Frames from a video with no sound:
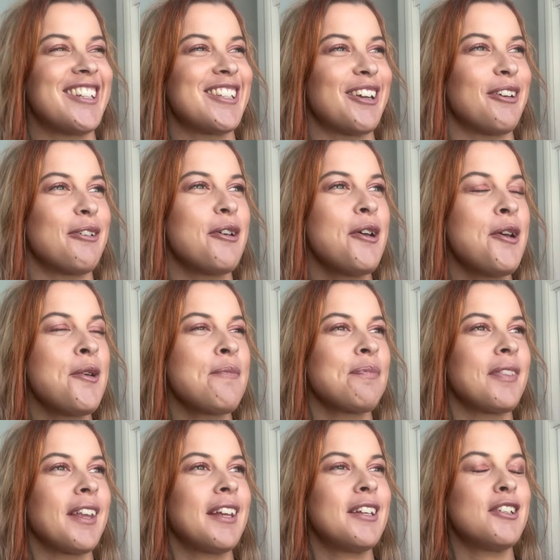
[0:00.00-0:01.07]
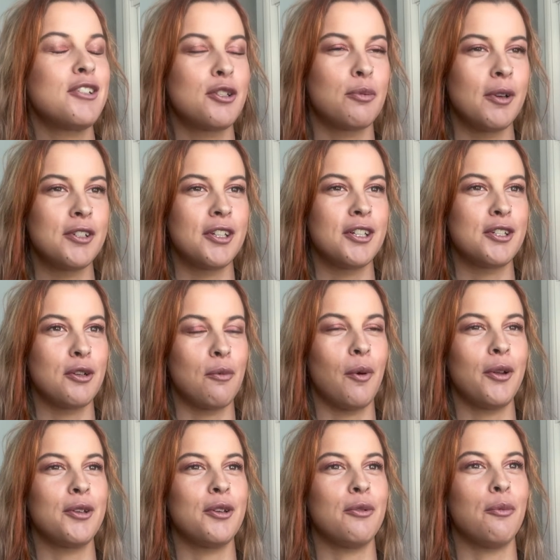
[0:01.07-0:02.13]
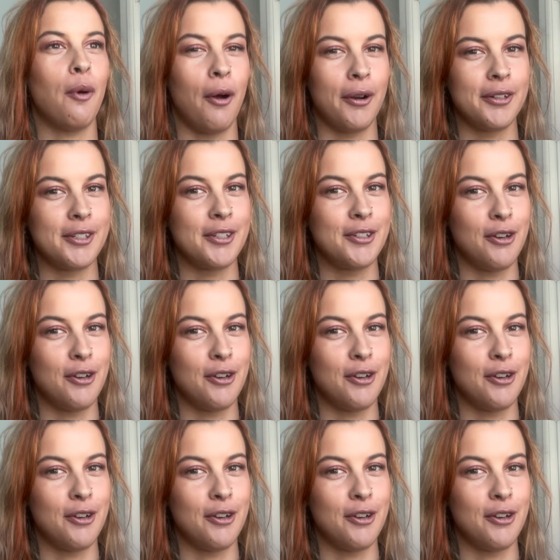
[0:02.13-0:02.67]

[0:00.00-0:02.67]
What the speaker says: So switch it to what you want,